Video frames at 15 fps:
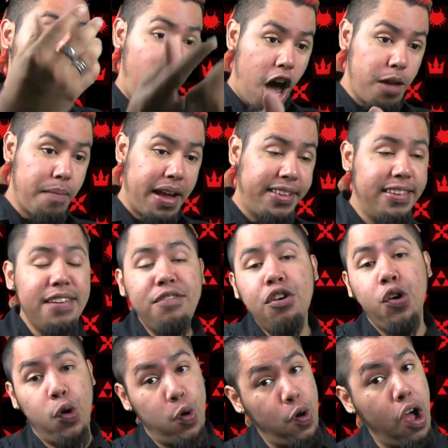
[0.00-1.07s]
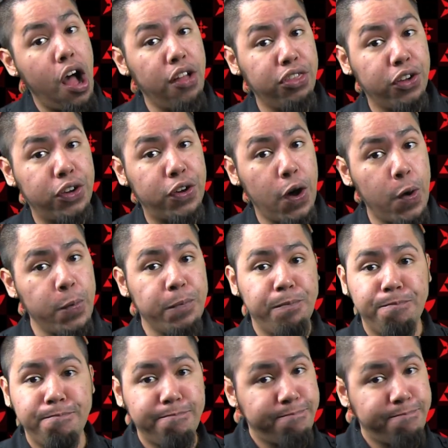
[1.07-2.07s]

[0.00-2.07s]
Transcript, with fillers: on my TV, or on the go,